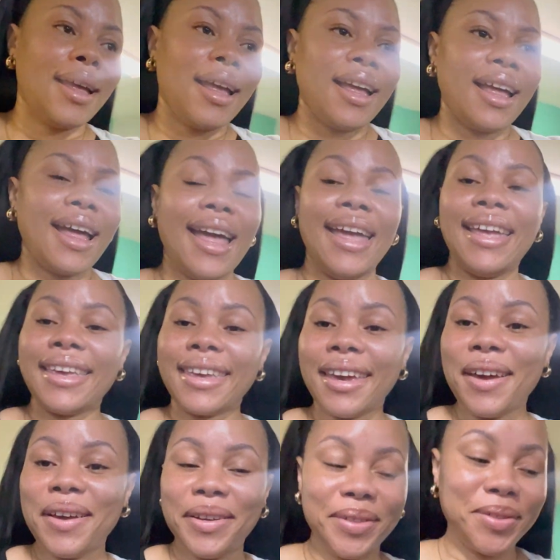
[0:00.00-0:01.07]
Hi,
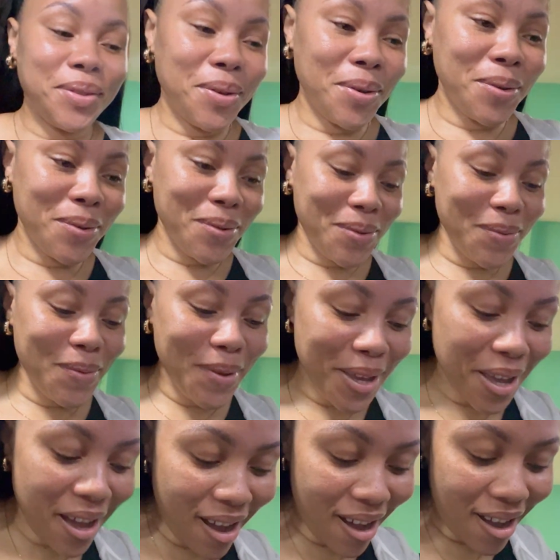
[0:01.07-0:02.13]
so
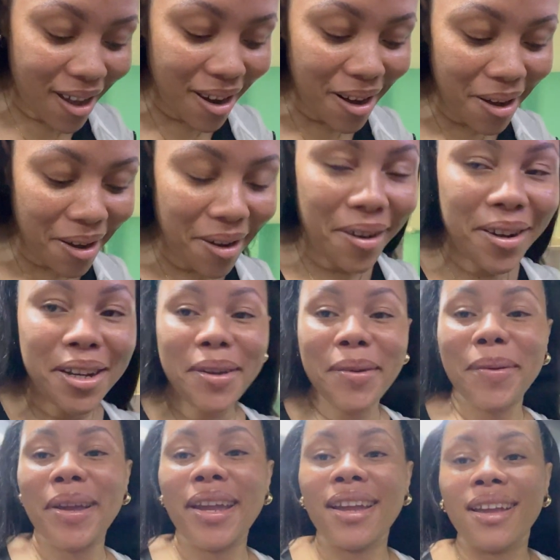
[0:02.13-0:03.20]
we are on our
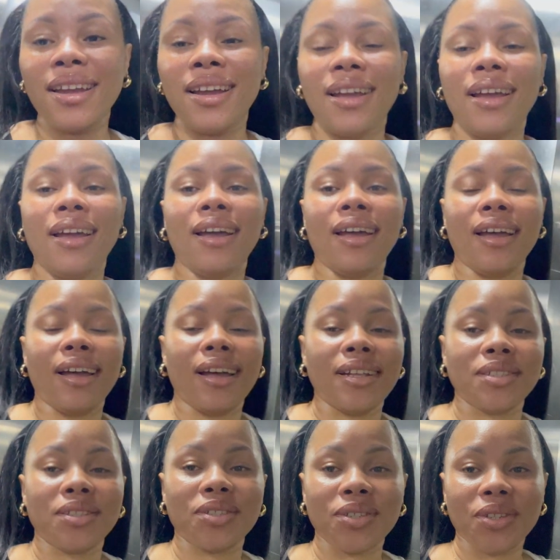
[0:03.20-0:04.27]
way
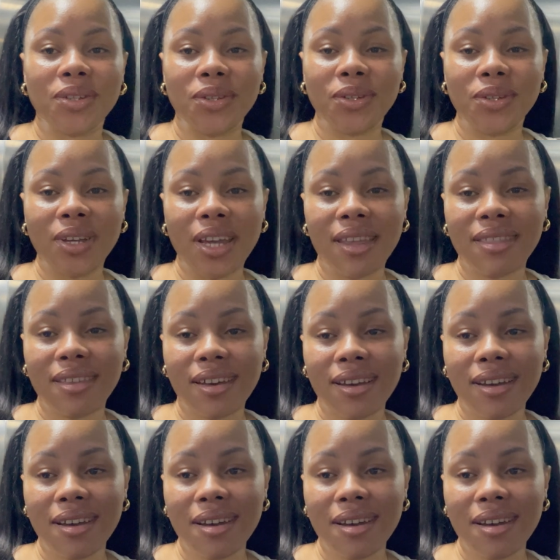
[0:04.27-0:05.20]
to the